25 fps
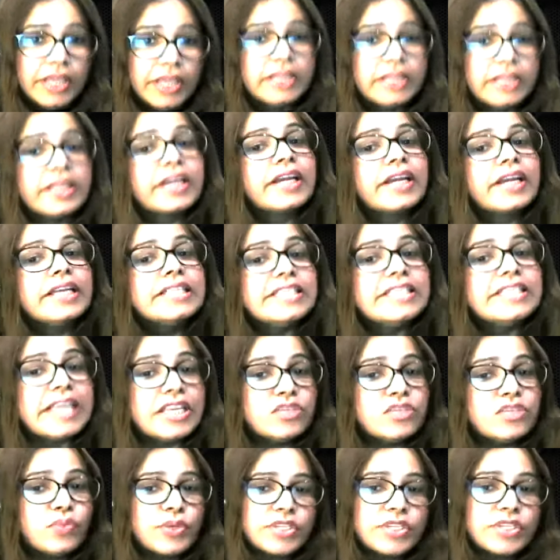The
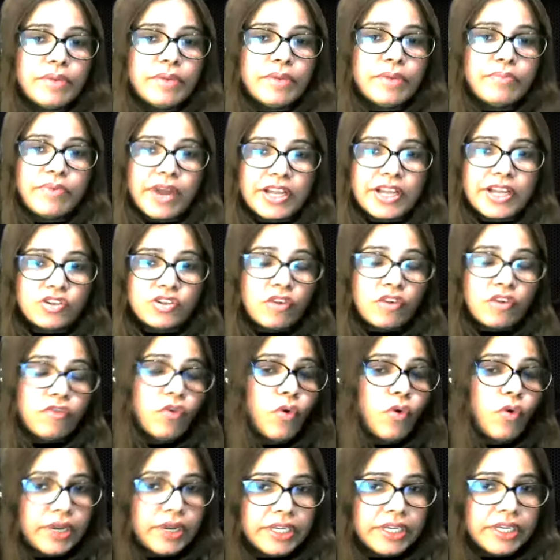content would comprise of
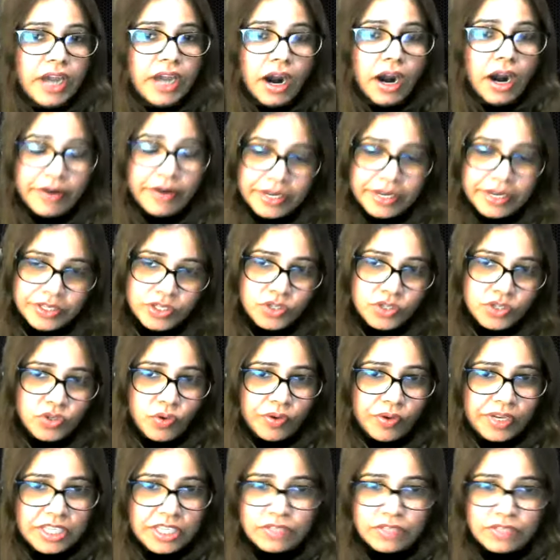OER and
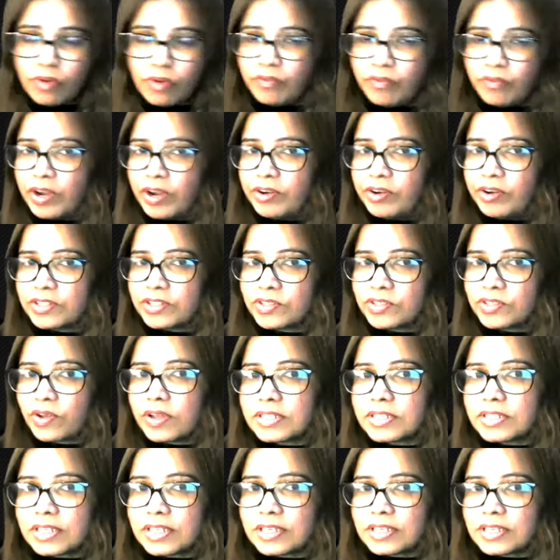tutorials from various
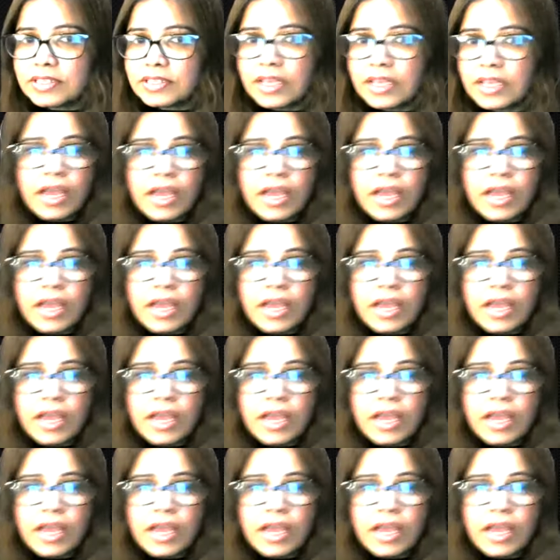sources.